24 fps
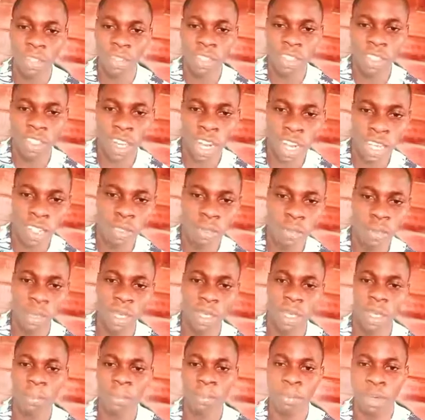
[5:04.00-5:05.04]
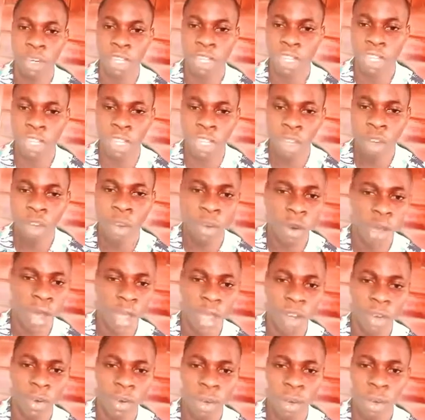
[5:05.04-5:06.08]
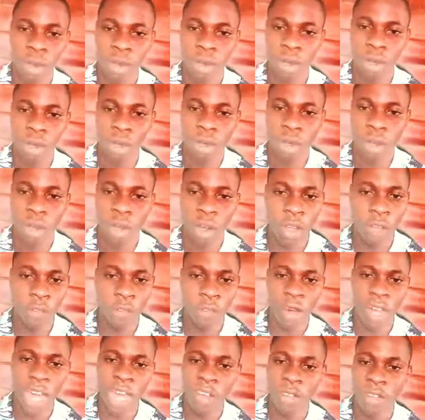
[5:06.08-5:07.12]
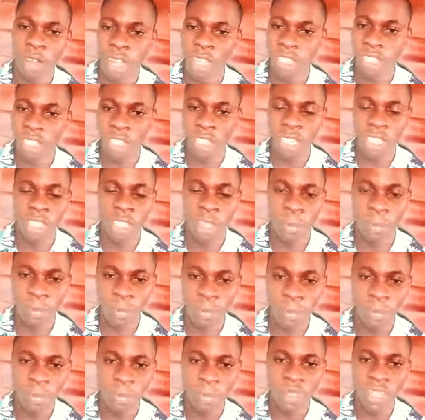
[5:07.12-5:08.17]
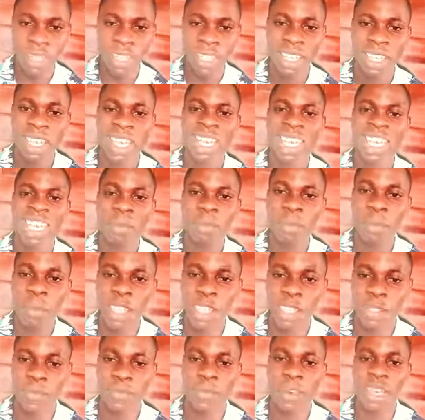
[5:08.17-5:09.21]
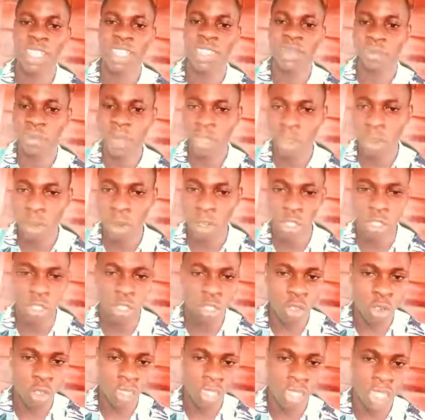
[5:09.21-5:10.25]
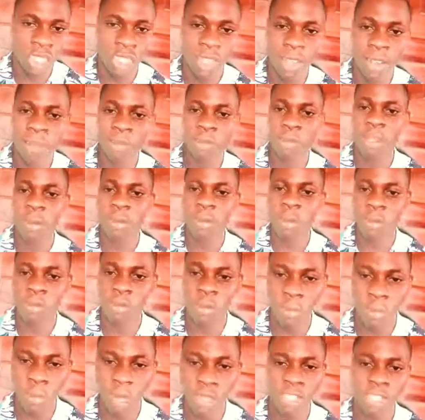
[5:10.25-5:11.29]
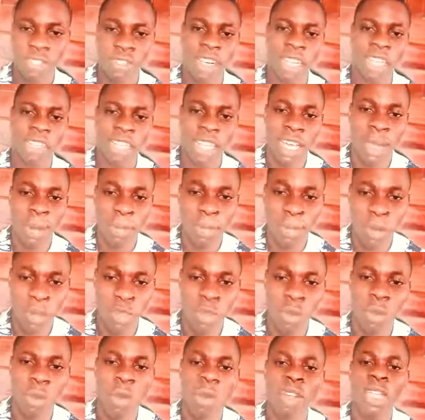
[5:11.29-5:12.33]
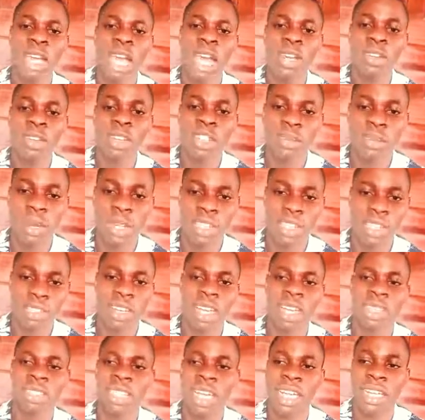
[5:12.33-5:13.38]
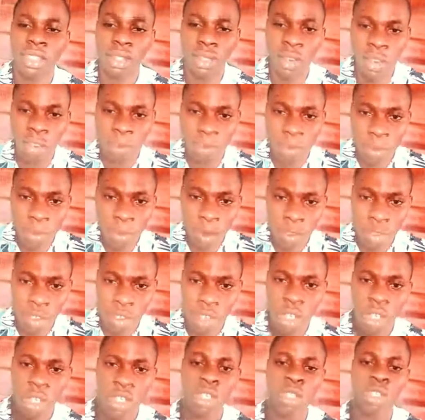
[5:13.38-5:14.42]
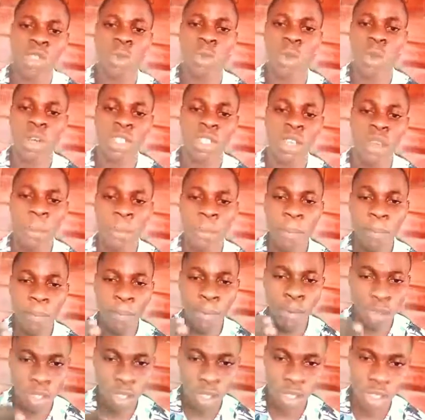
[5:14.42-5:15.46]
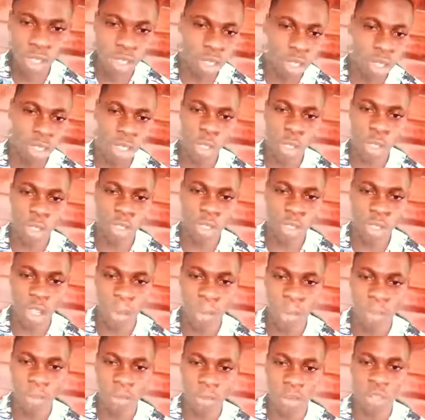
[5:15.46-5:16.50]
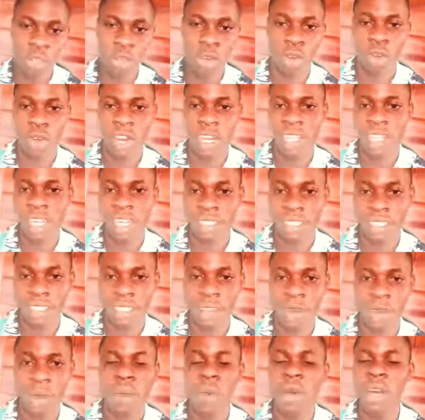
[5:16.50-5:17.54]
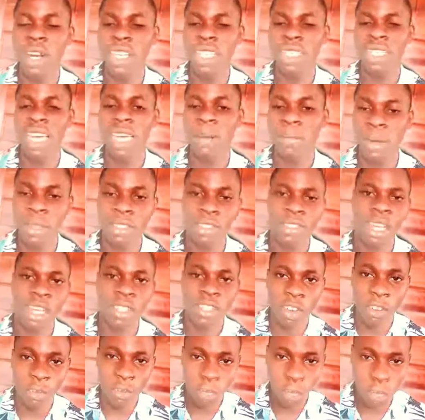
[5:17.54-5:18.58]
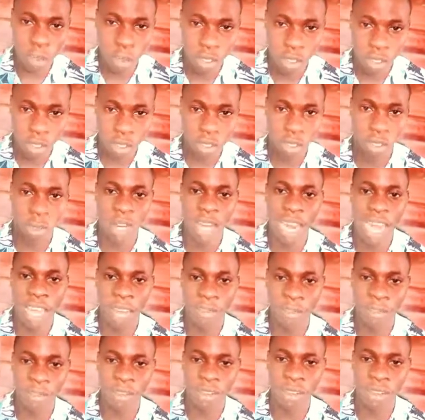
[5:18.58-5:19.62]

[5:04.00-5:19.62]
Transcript: trying to build a bridge or a road or a flyover, a stadium, it must first be constructed. There must be materials that are brought. What are those materials that you have brought to what boost your dream to greatness? What is that material you have brought to your life